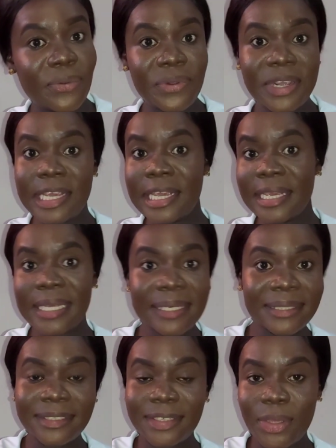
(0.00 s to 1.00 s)

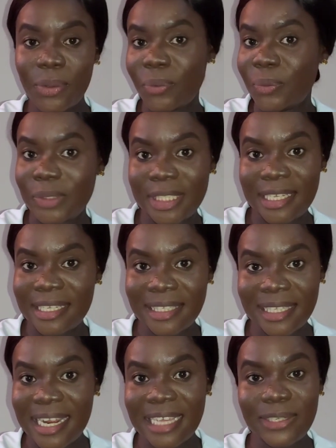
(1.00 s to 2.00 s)
green. No,
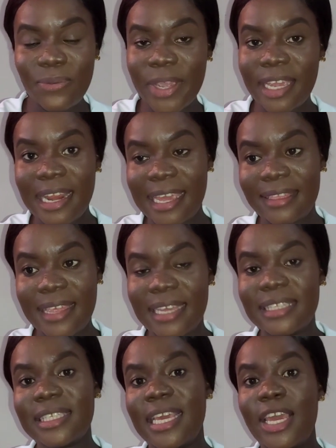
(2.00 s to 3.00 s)
sis, it doesn't work like
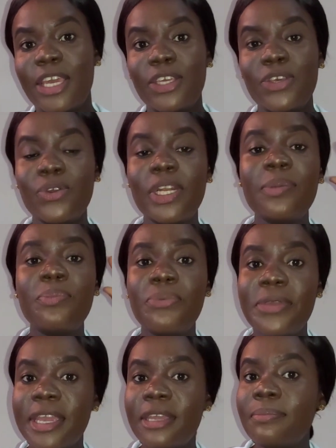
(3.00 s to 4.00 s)
that. You only
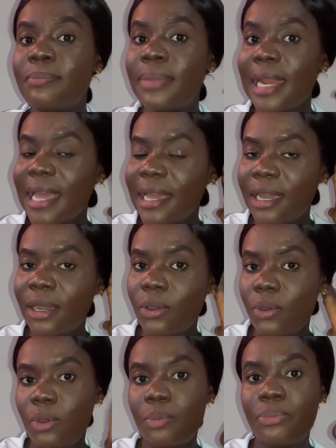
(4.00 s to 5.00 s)
braid black
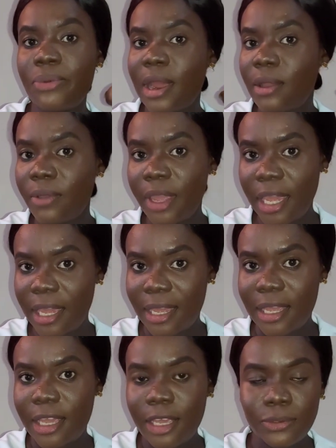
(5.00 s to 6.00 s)
or brown
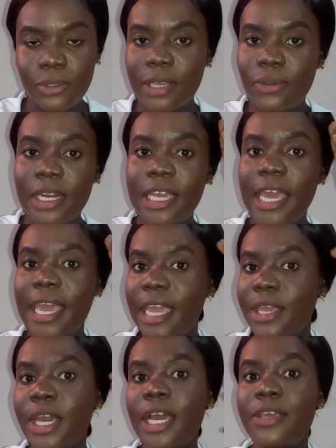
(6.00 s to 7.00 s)
hair. So the only
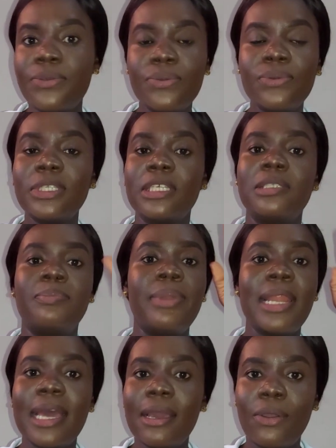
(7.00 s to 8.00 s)
hair you can use is
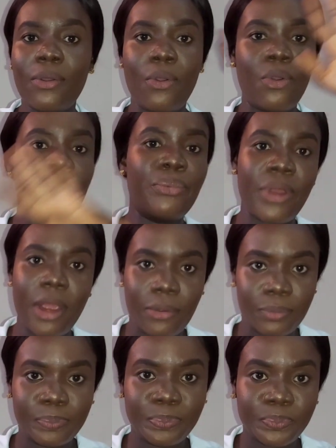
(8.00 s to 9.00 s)
black or
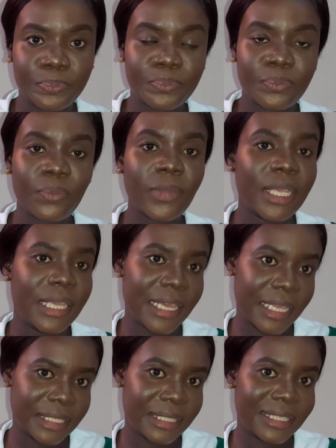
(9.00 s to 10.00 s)
brown.
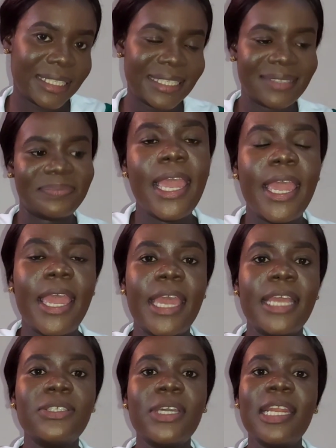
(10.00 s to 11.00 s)
Yes.
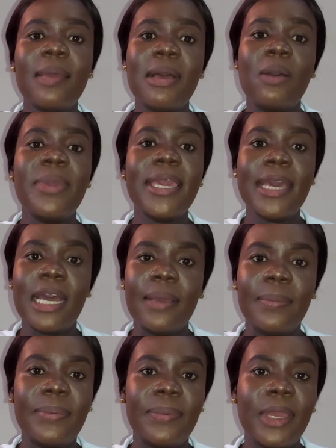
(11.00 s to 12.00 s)
And talking about
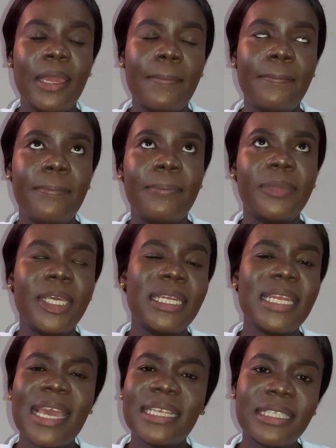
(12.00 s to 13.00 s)
makeup,
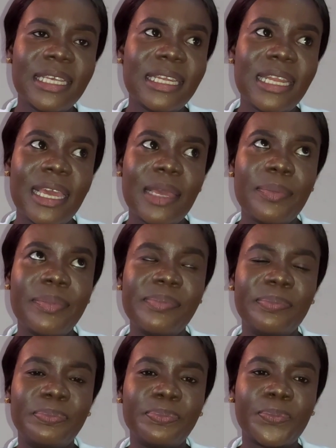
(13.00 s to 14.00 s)
in
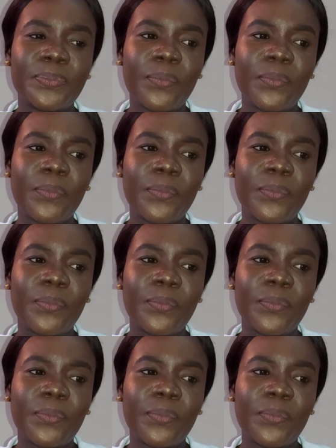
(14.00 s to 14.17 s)
nursing,